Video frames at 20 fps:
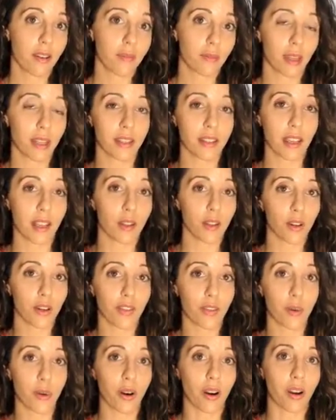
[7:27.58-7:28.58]
because I look
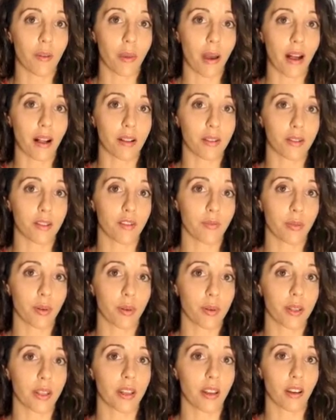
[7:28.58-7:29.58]
for a balance of
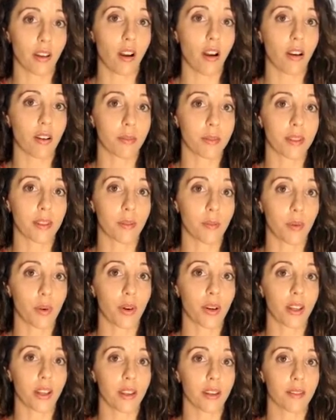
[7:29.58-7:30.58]
protein and carbs in the
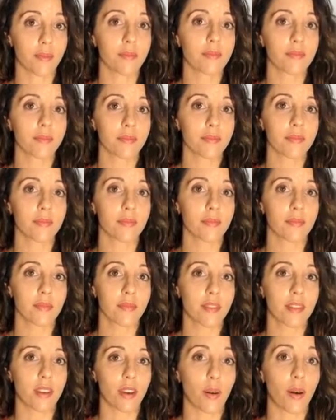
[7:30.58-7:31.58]
morning.
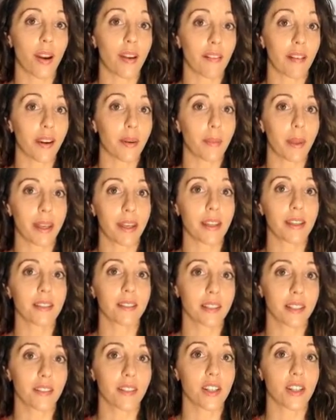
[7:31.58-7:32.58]
So I recommend it.
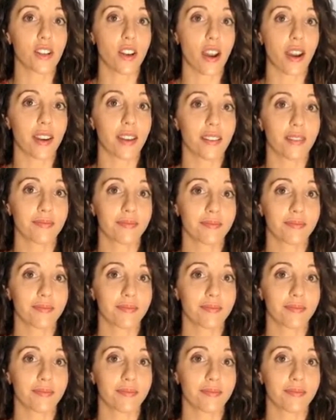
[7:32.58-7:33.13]
Give it a try.